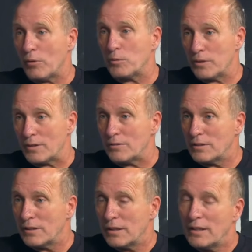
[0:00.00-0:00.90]
will.
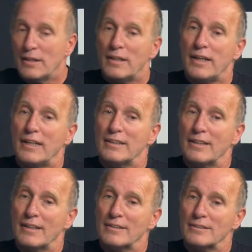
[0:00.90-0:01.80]

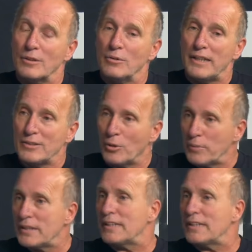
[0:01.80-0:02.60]
And so he told me the